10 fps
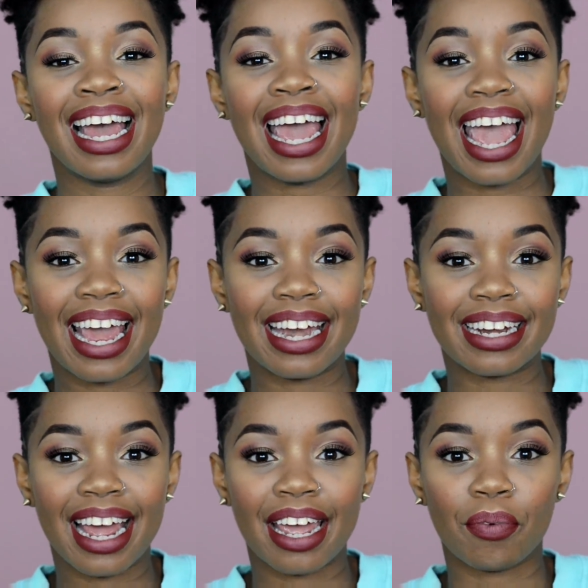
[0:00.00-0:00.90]

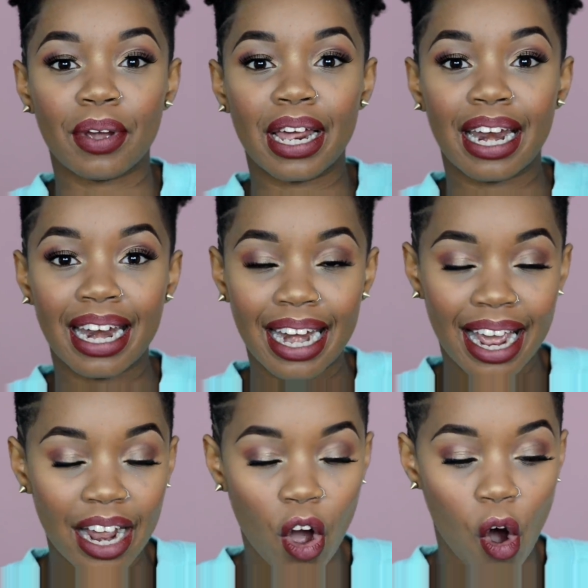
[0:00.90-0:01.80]
and I will
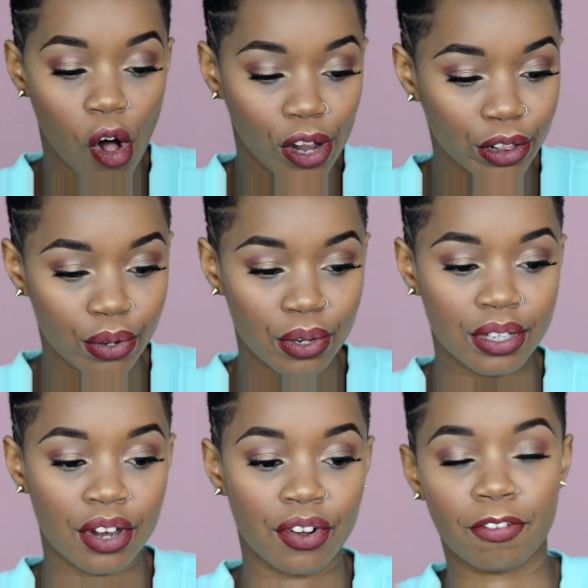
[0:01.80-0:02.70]
link all
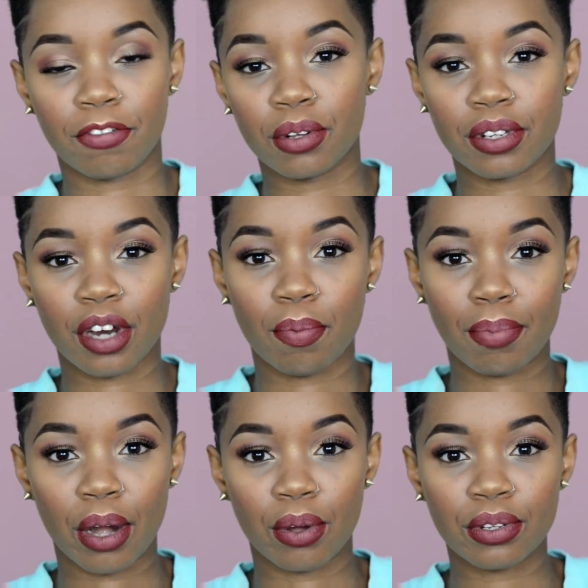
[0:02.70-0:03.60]
those reviews down
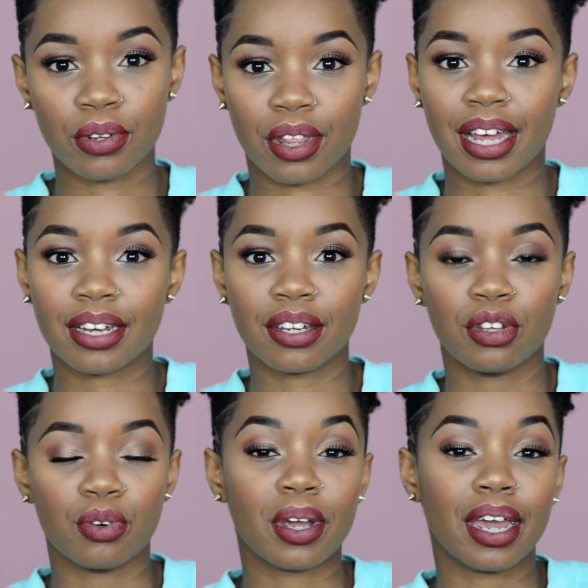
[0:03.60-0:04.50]
below so that
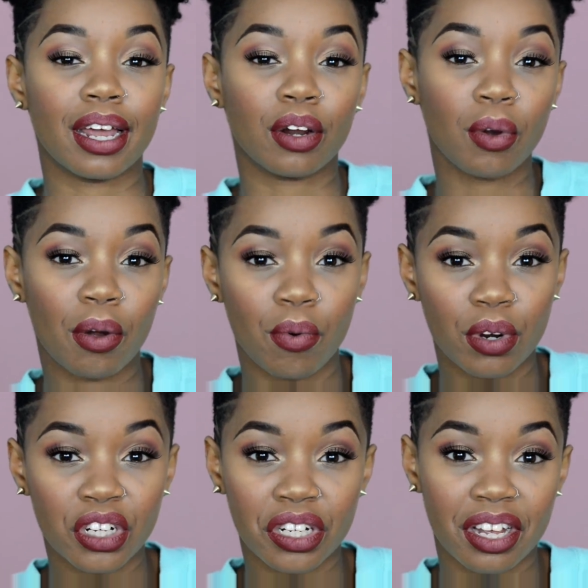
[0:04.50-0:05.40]
you can go and
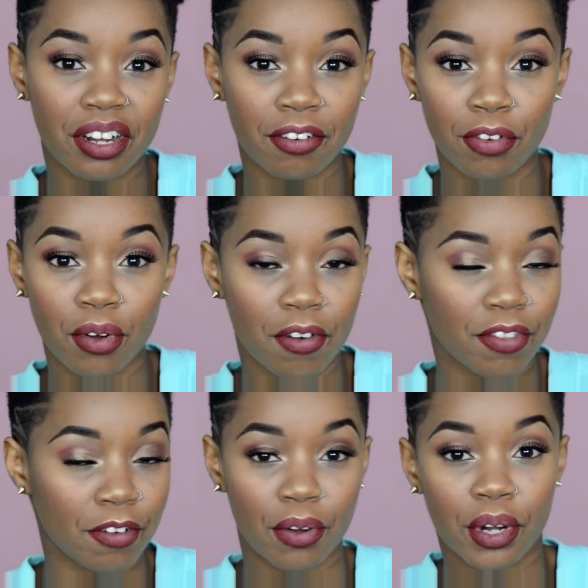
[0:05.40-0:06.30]
watch the review
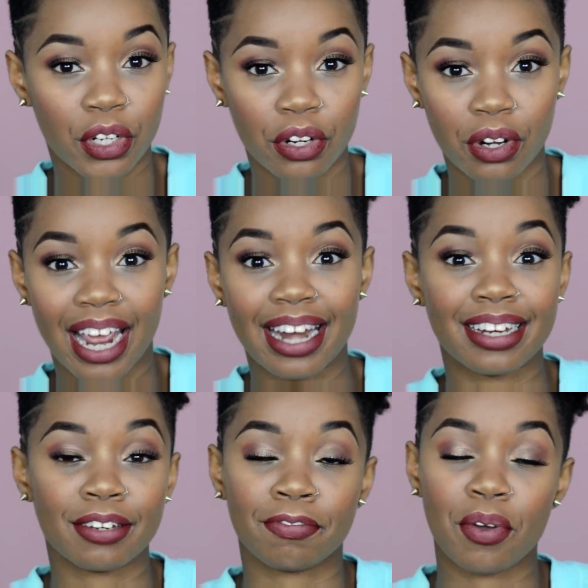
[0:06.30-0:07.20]
of the foundation you'll
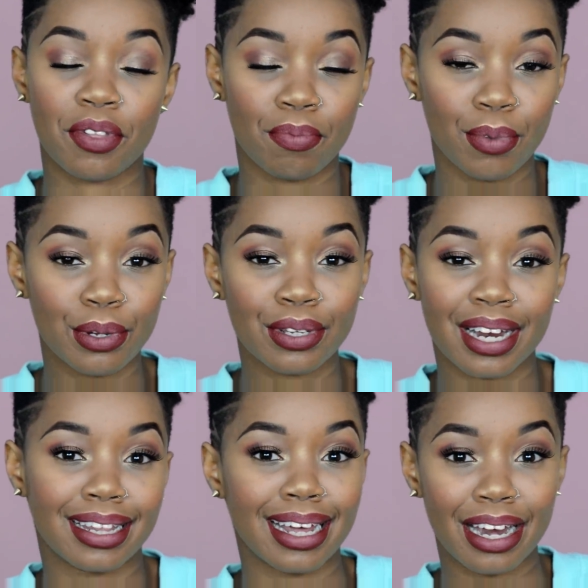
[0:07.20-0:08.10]
identify with most
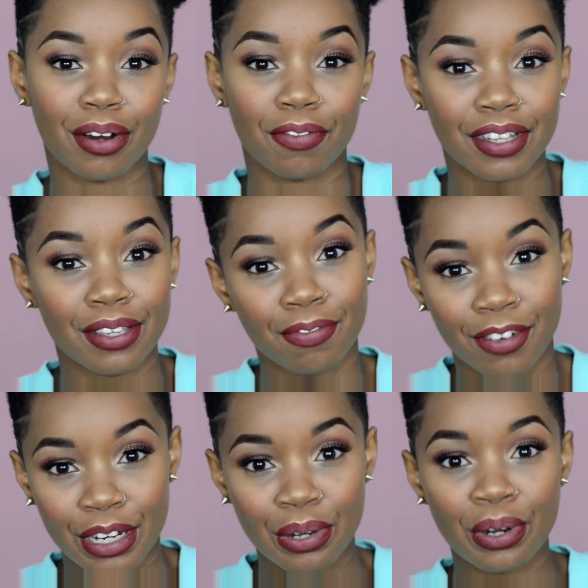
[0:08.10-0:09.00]
at the end of this
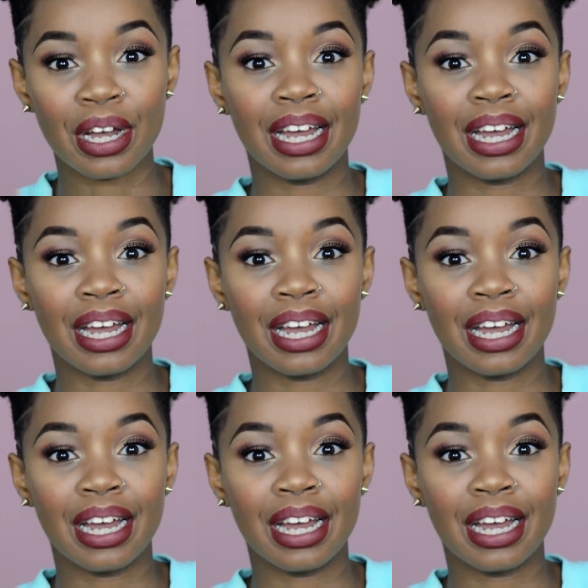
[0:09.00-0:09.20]
video,